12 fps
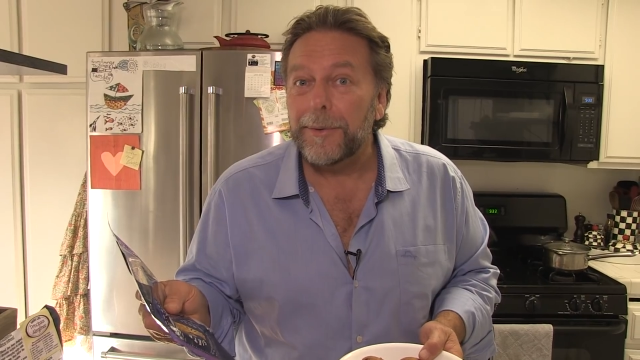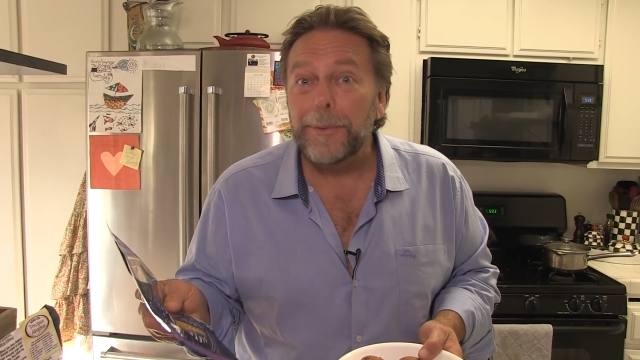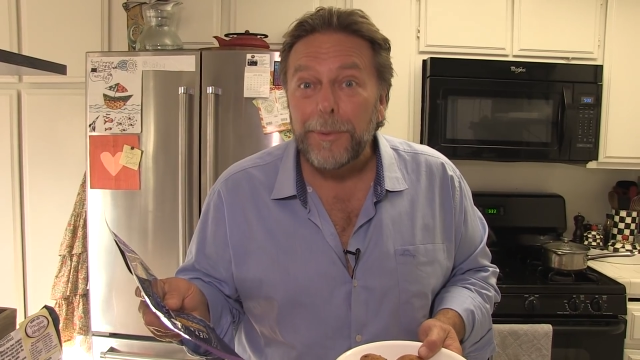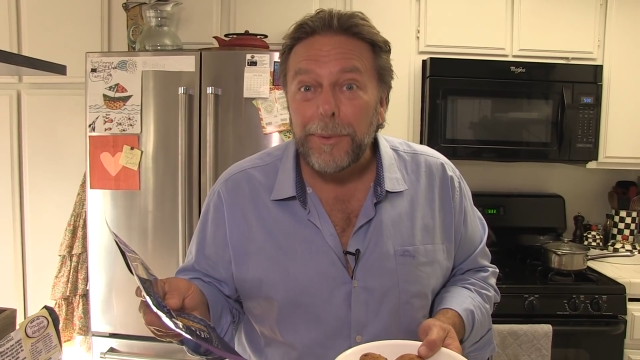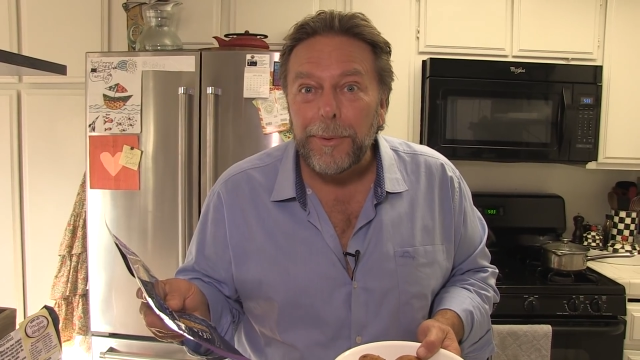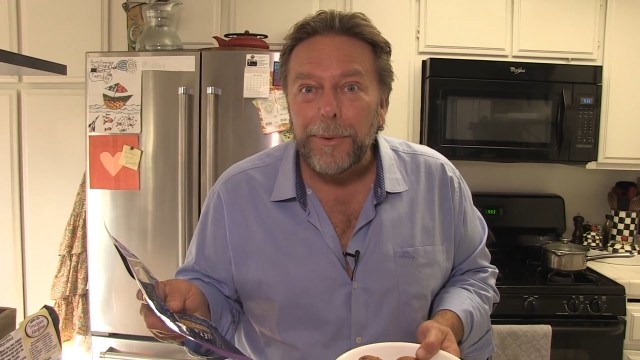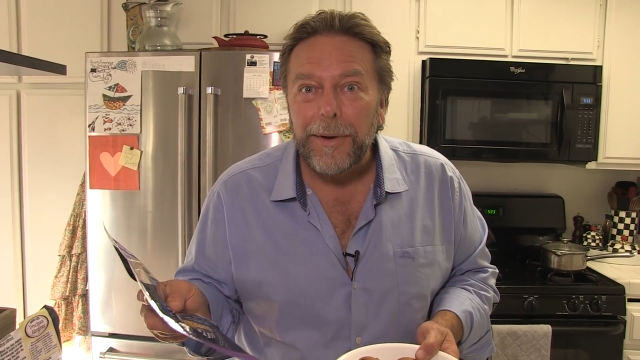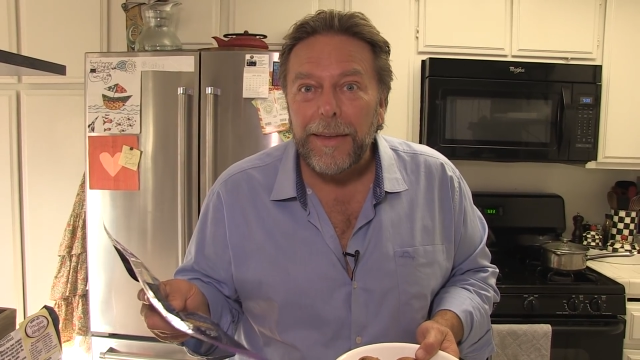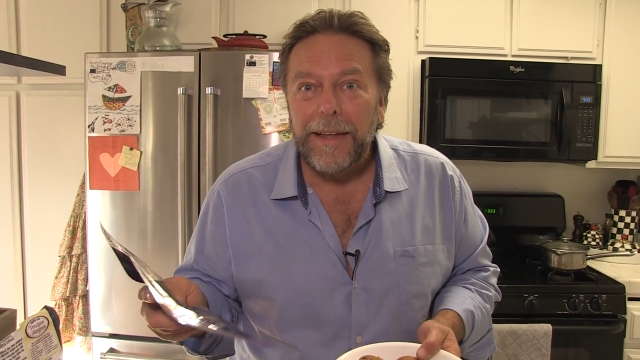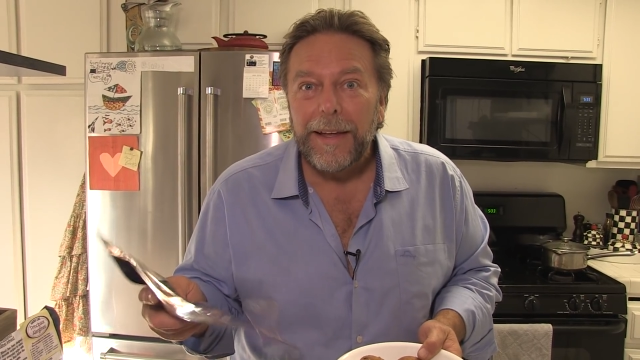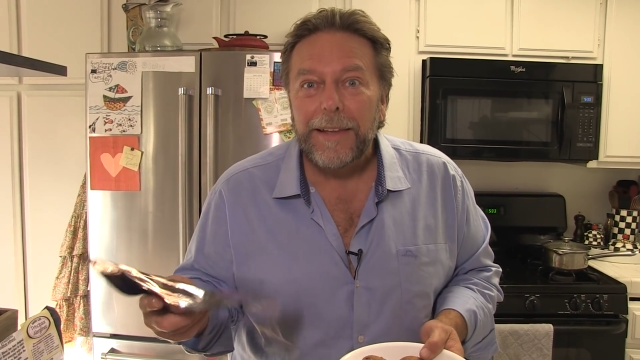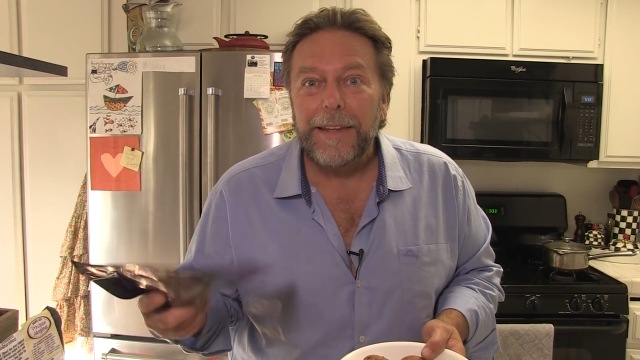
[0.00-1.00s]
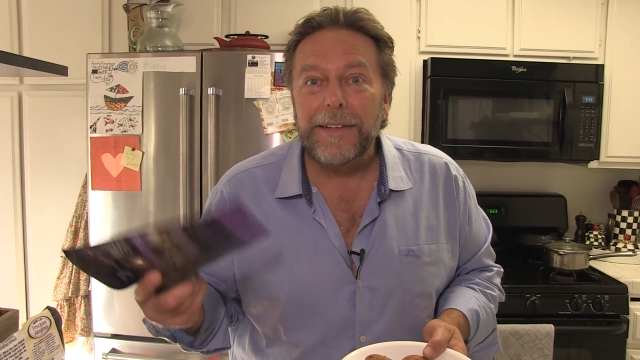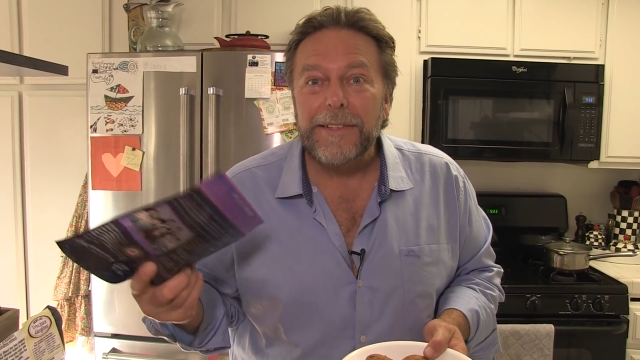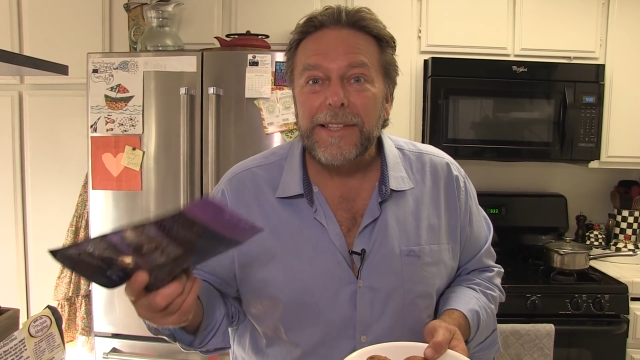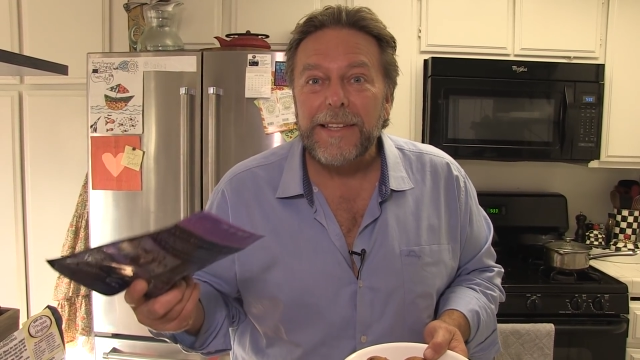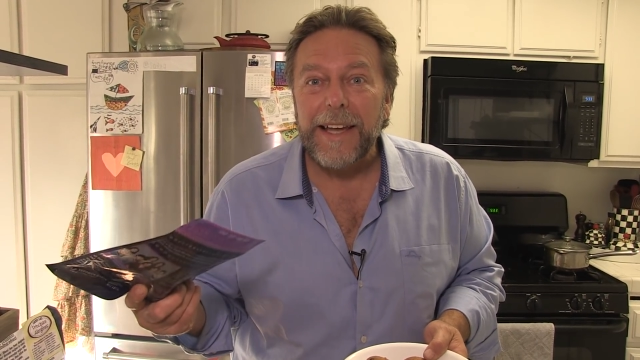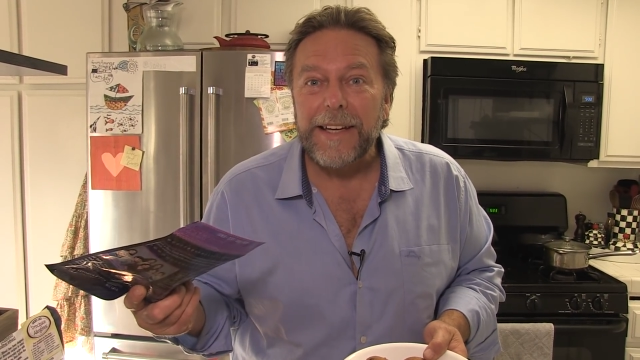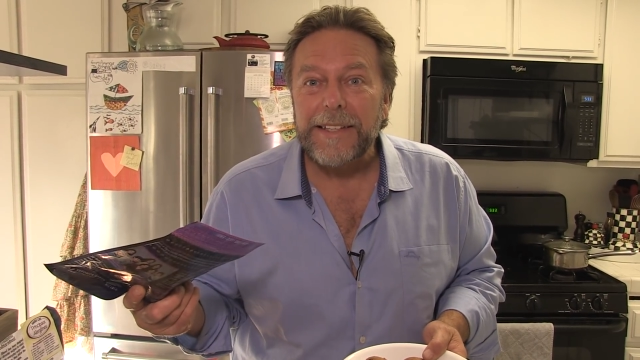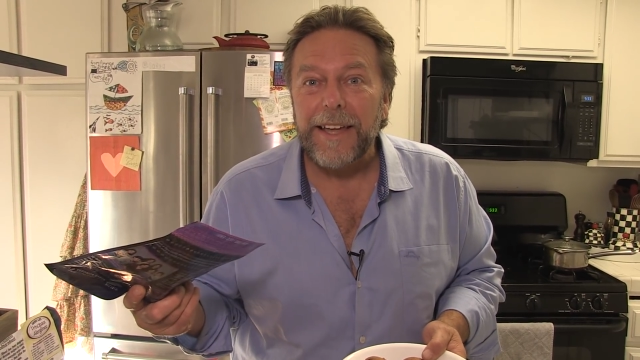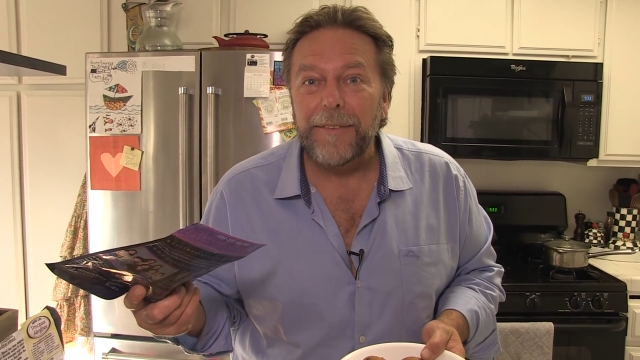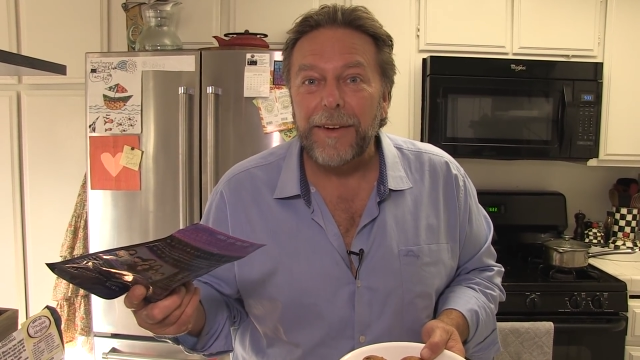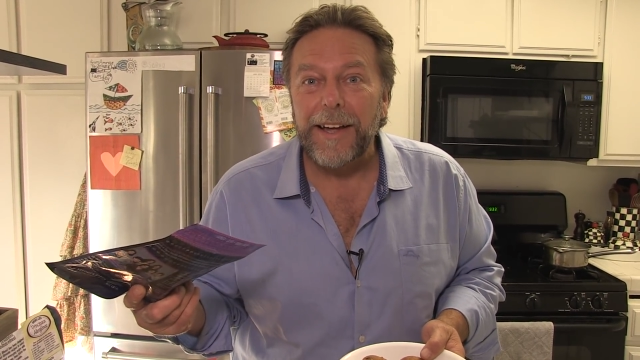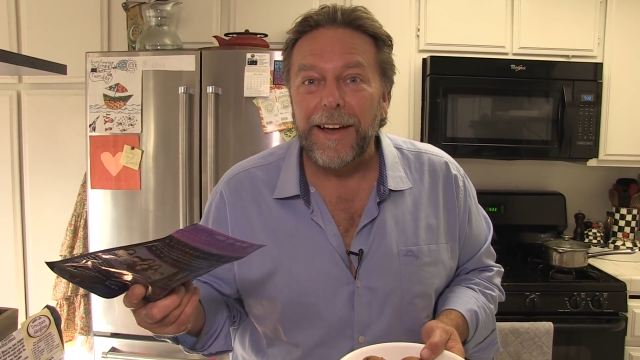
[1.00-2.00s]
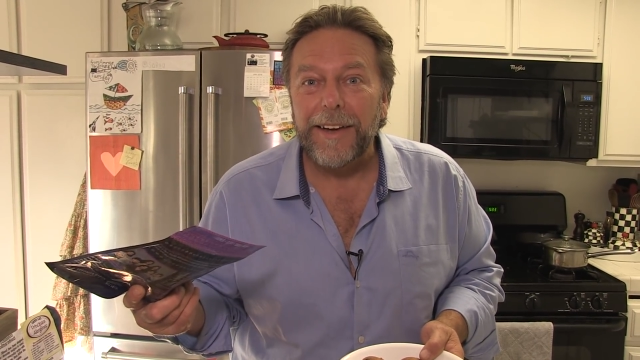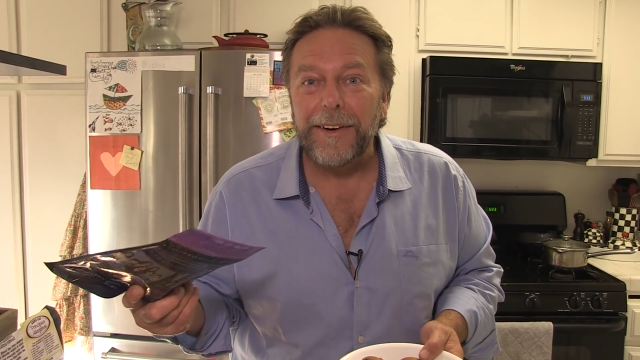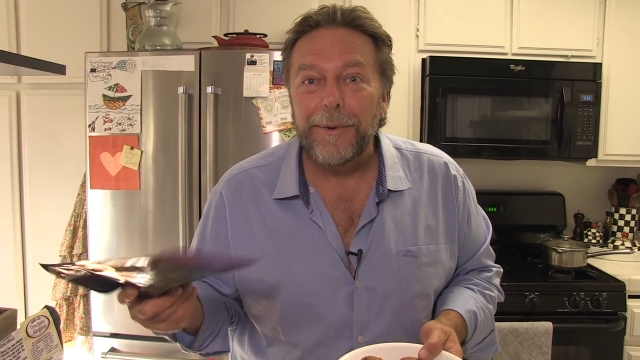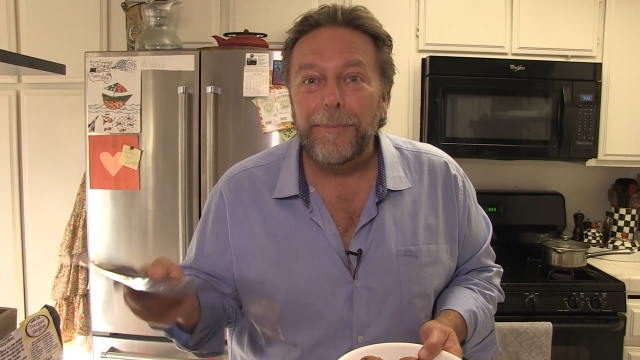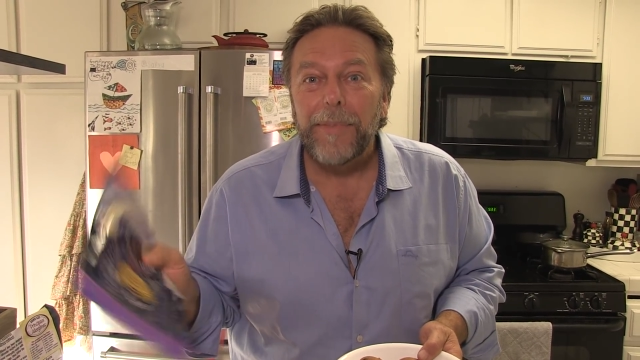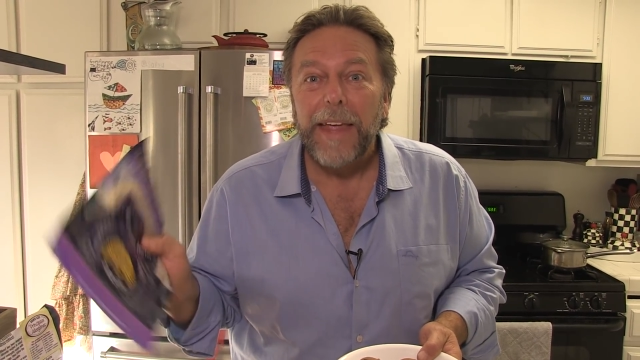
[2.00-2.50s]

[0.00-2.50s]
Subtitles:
Ooh, little sliced avocado.